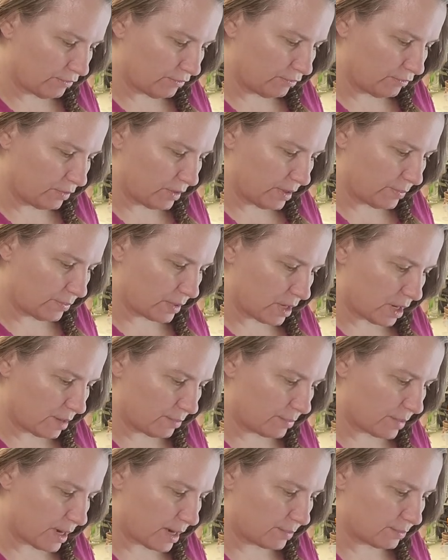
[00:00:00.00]
flip
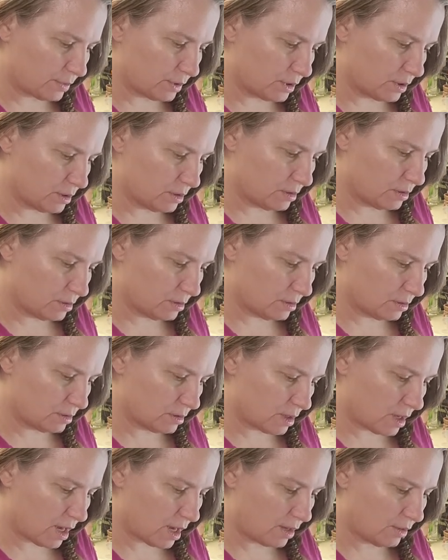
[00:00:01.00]
cup option,
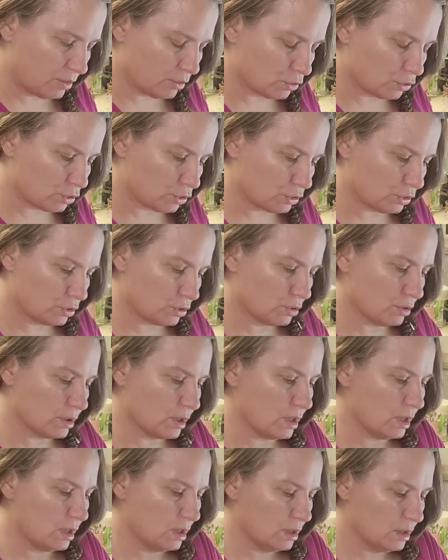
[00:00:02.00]
and they're
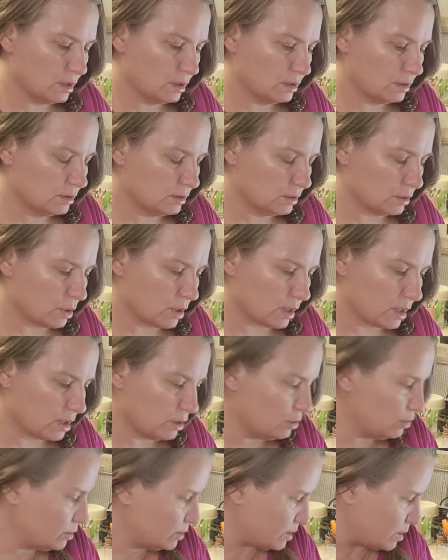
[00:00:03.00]
sturdy, so I can
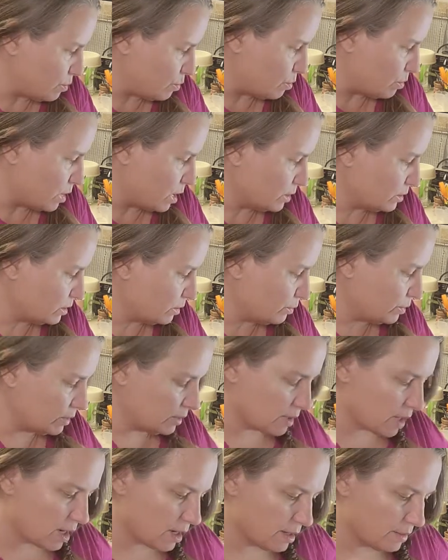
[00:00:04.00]
use them multiple
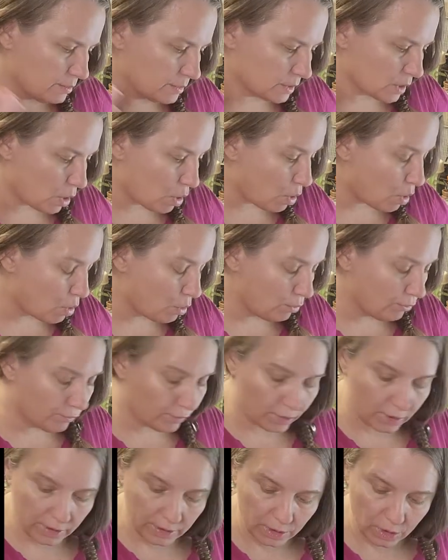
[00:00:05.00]
times
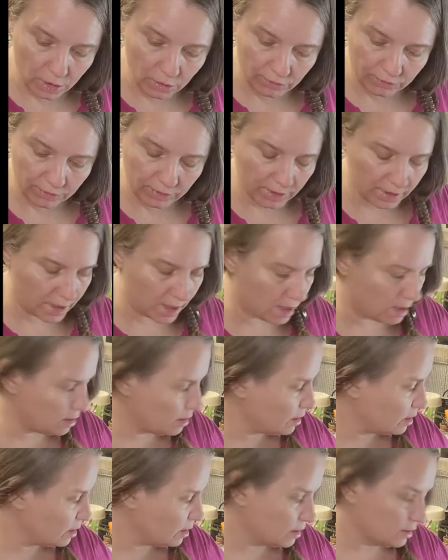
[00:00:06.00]
over and over again.
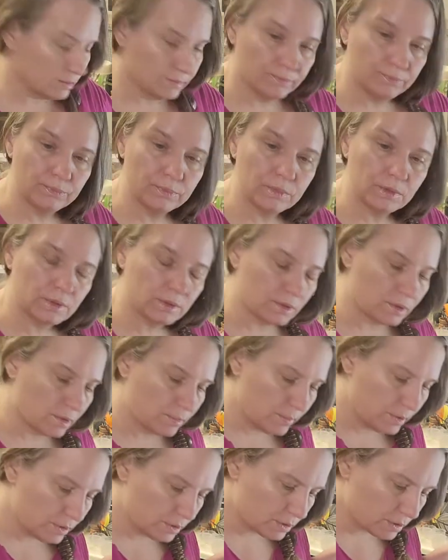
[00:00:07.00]
So let
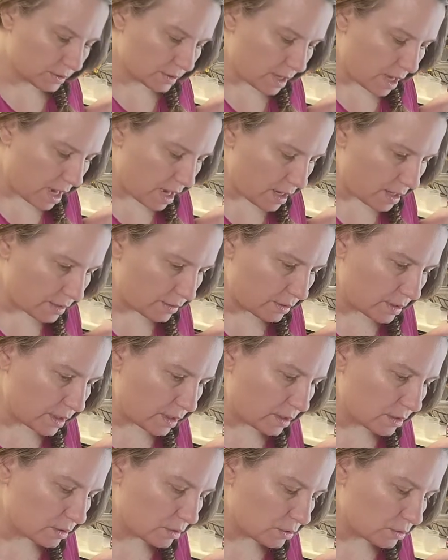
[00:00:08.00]
me just add
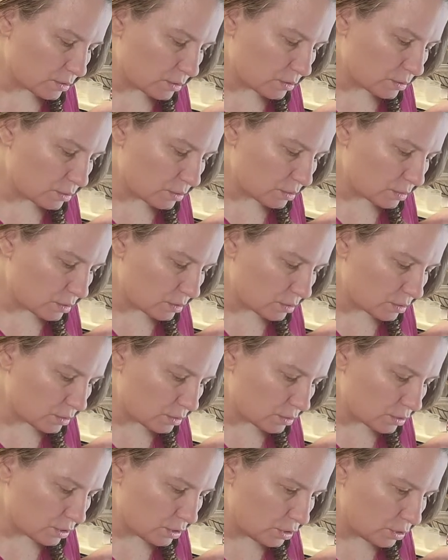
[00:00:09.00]
like
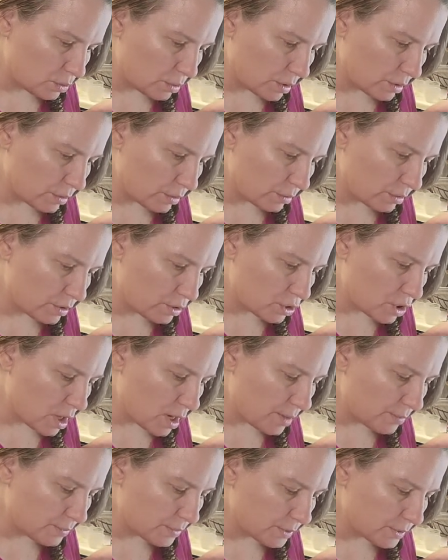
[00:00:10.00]
2 or 3
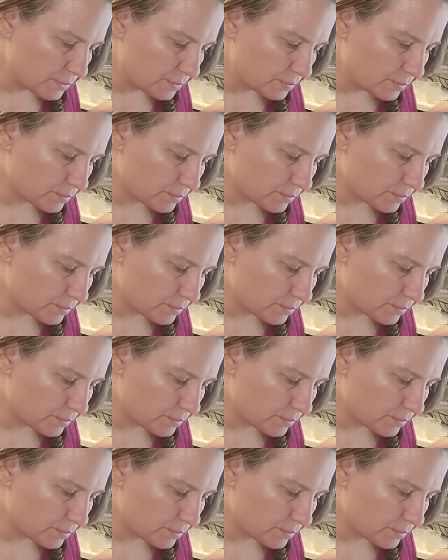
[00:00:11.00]
drops.